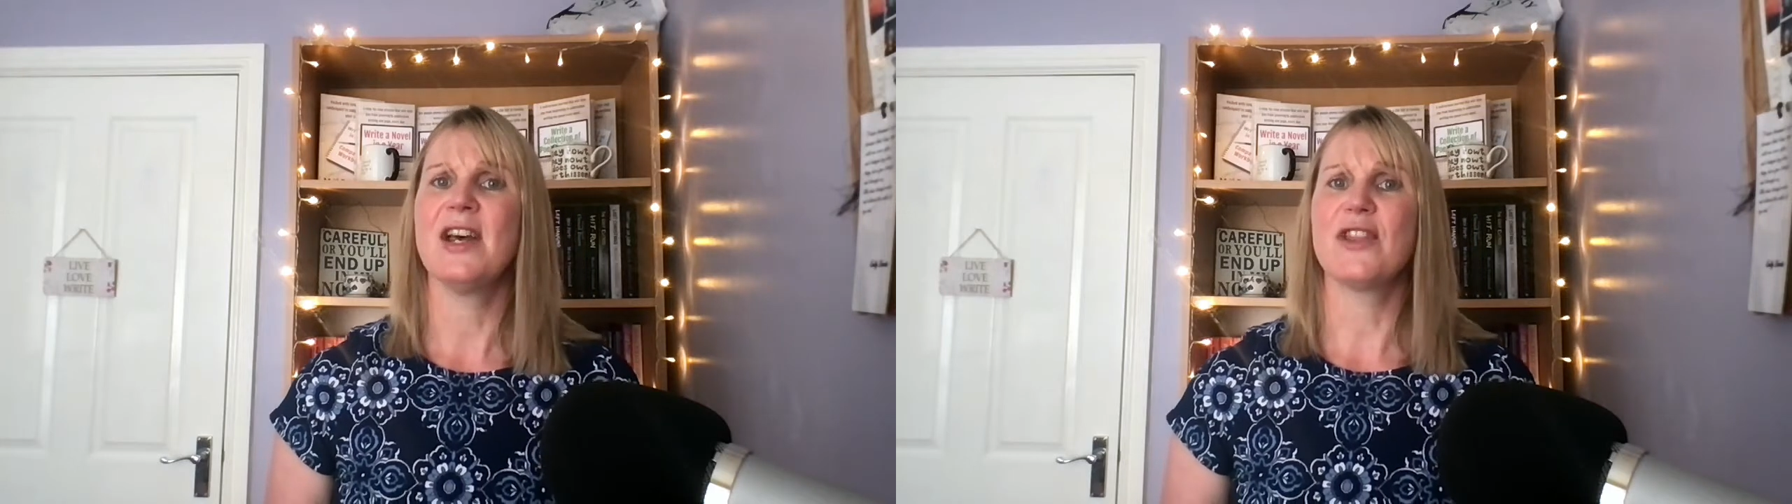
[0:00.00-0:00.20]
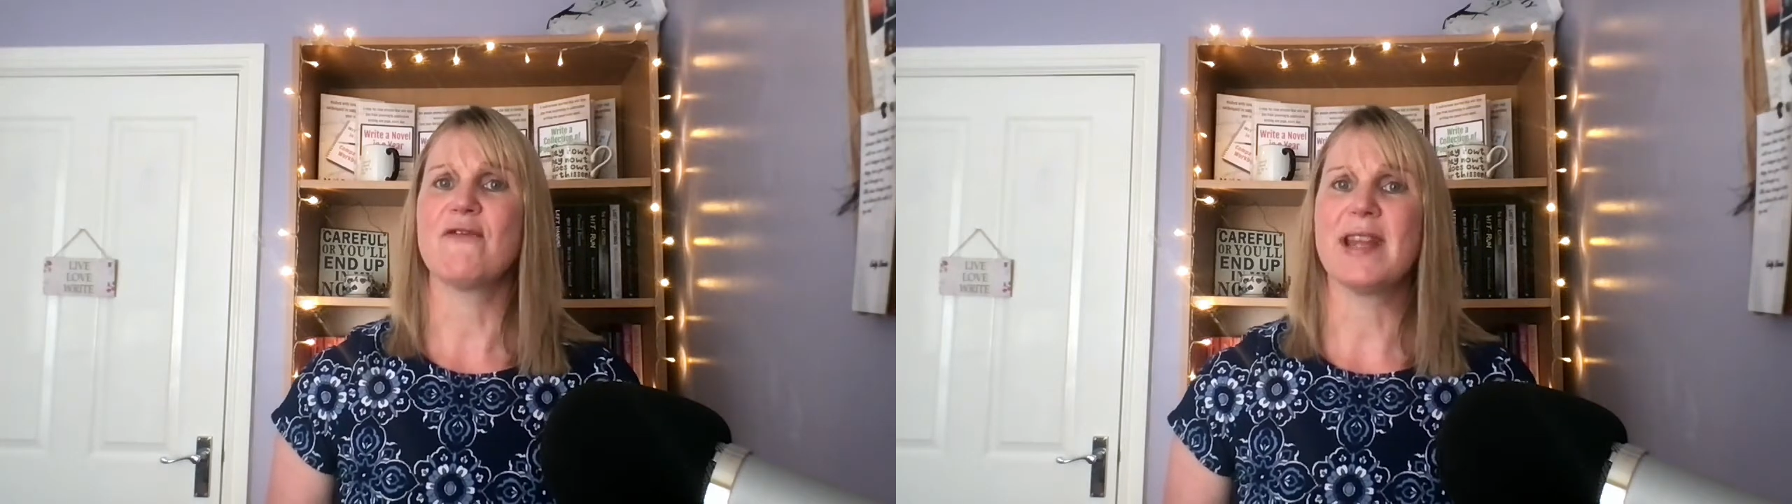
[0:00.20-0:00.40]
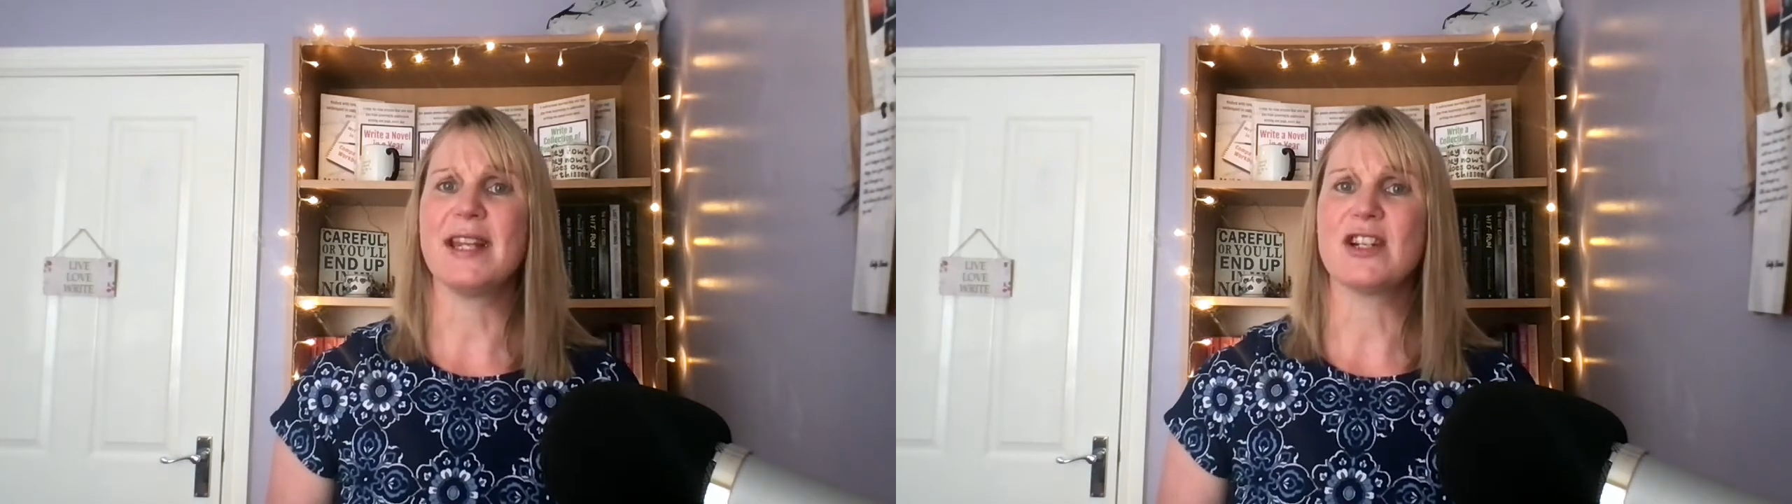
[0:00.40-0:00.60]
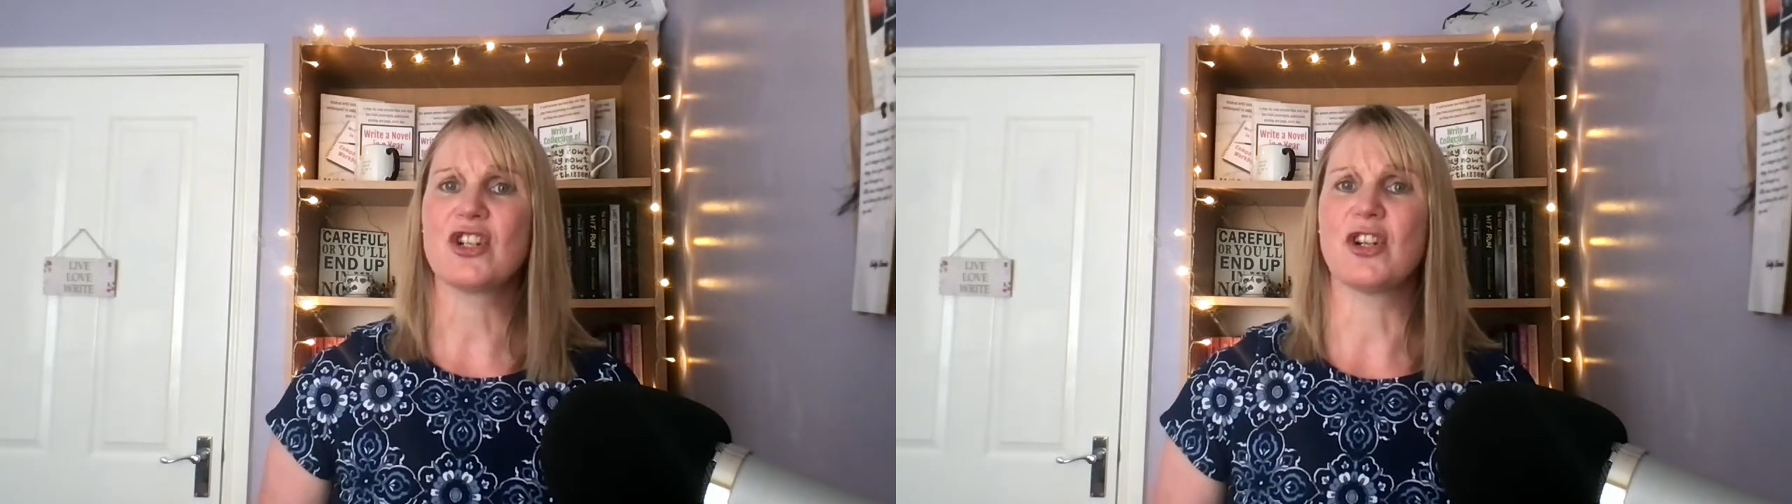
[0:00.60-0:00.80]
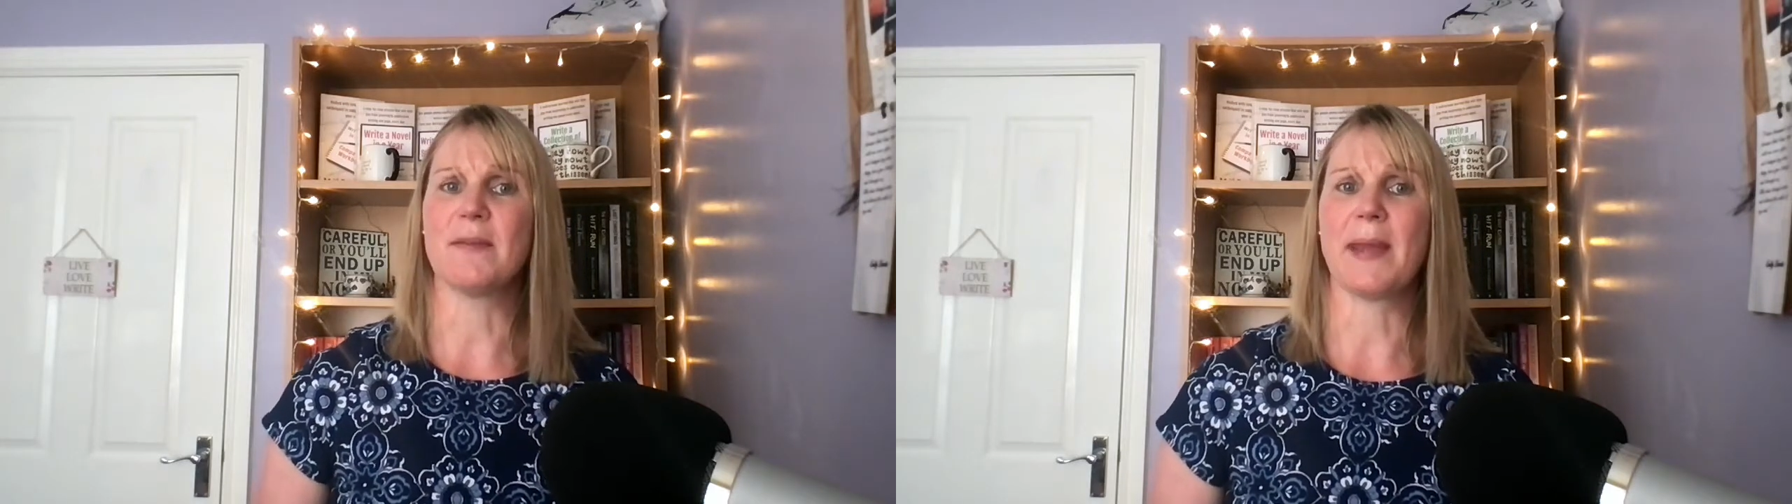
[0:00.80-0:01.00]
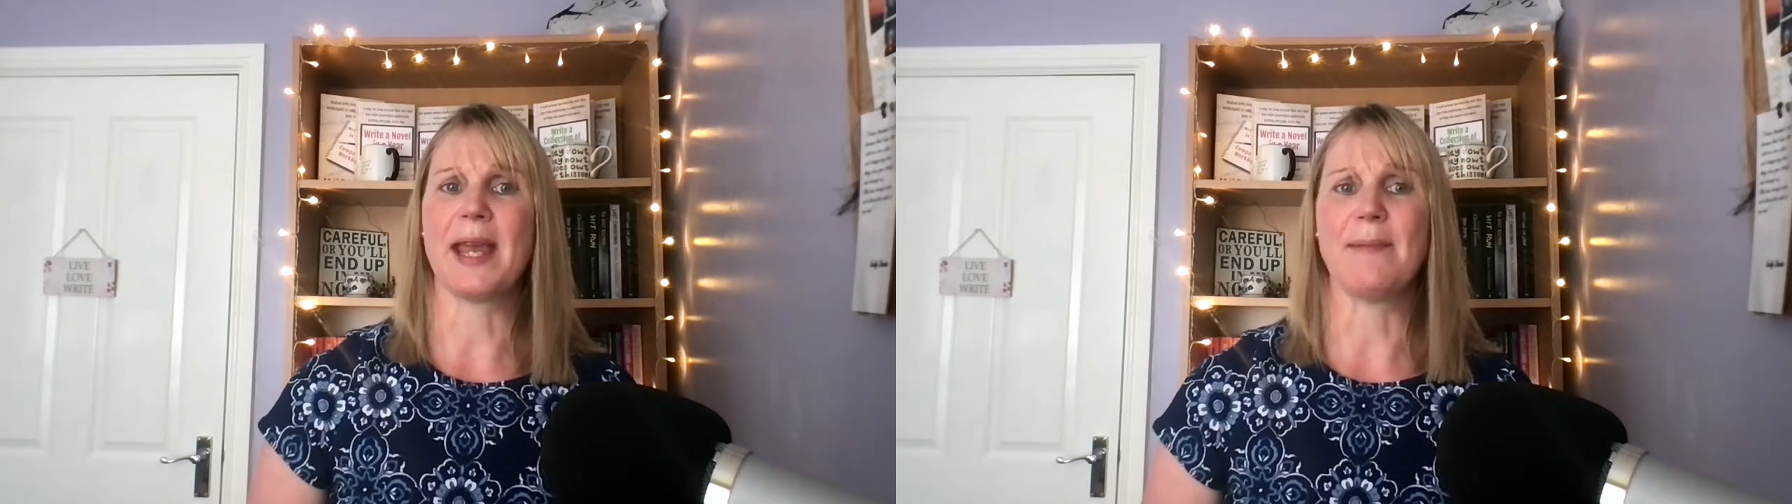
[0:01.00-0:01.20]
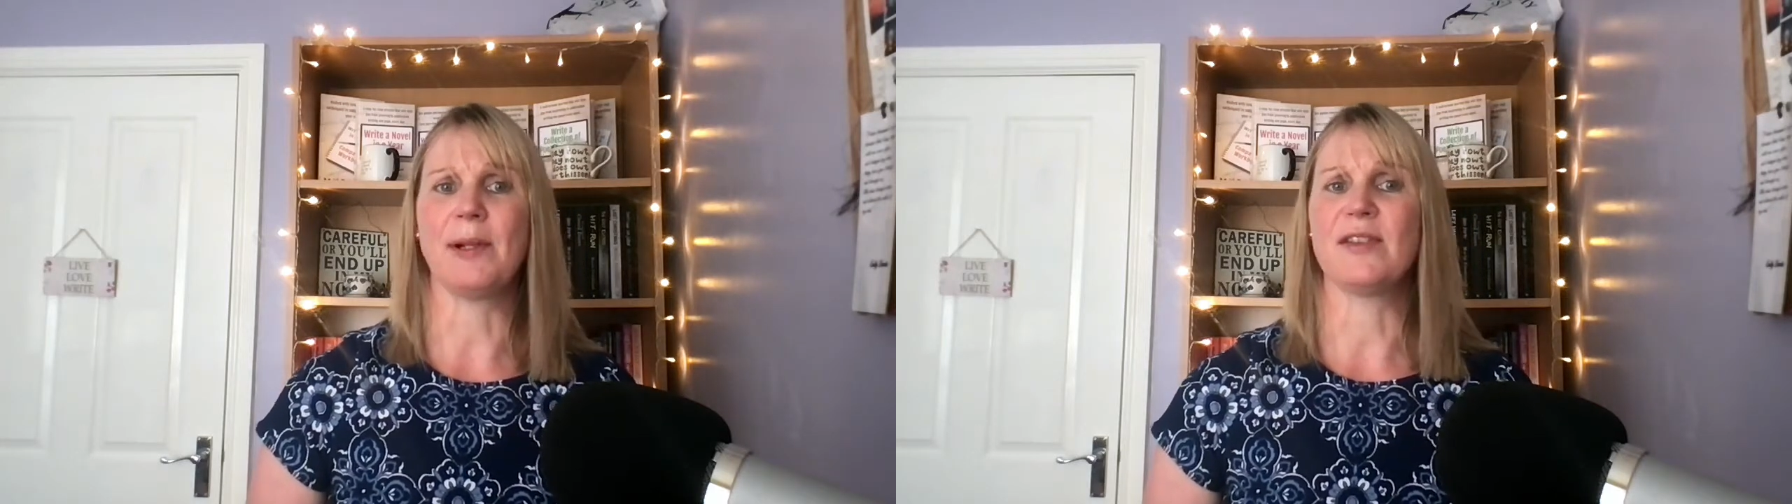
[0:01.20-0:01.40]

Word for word: The reader should be able